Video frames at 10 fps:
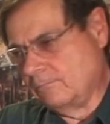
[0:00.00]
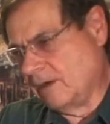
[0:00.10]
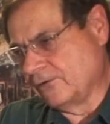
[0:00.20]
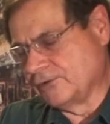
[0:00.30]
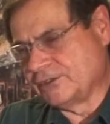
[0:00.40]

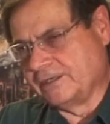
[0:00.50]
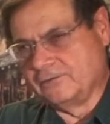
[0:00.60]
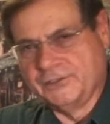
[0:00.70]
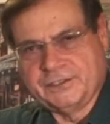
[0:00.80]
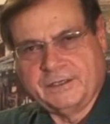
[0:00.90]
Micro
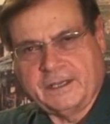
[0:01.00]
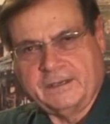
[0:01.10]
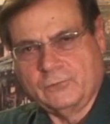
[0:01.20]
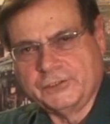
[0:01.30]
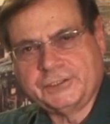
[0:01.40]
Center is in
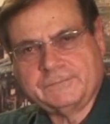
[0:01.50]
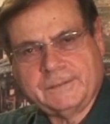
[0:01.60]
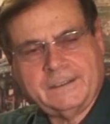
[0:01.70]
Cambridge.